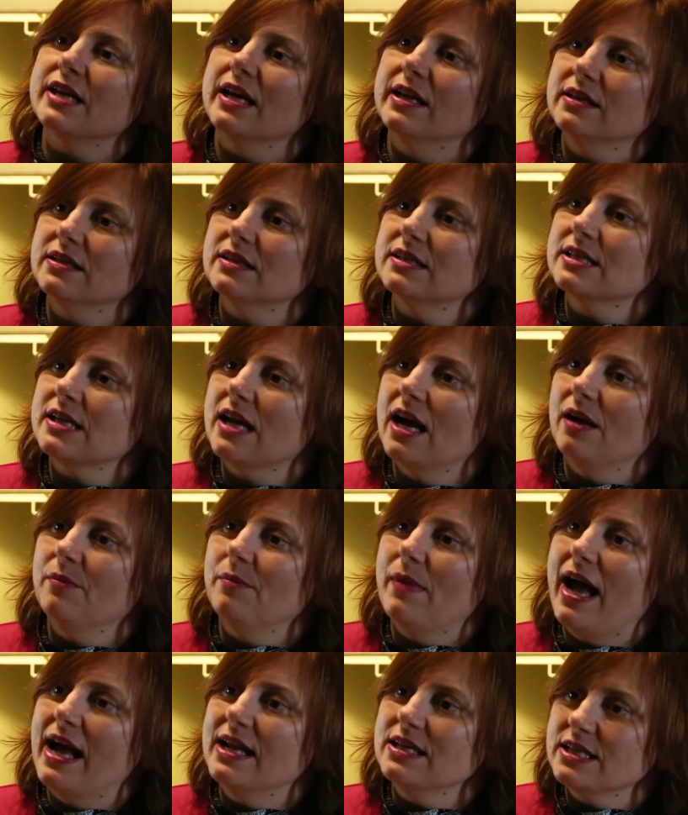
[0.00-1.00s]
and
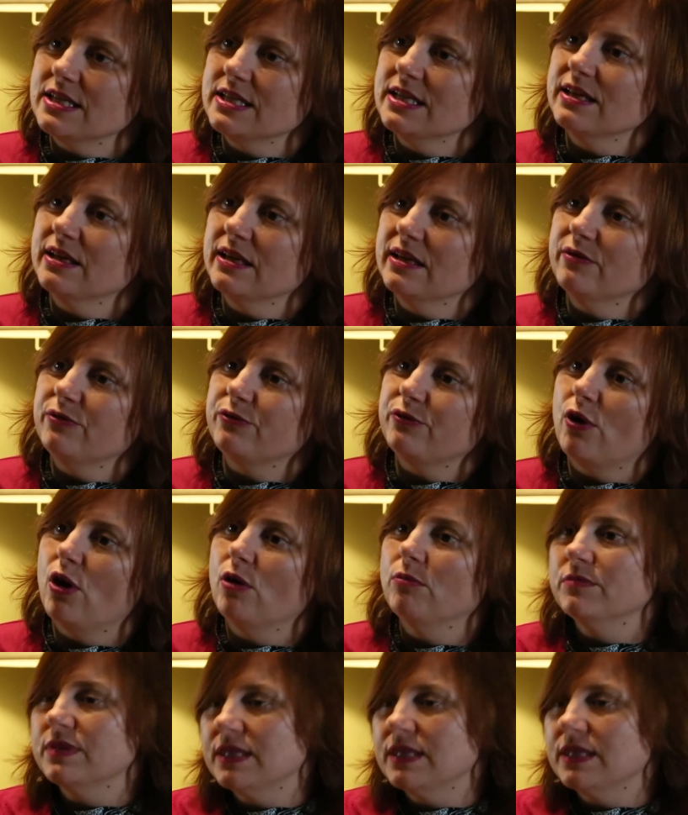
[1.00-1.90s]
Anthony from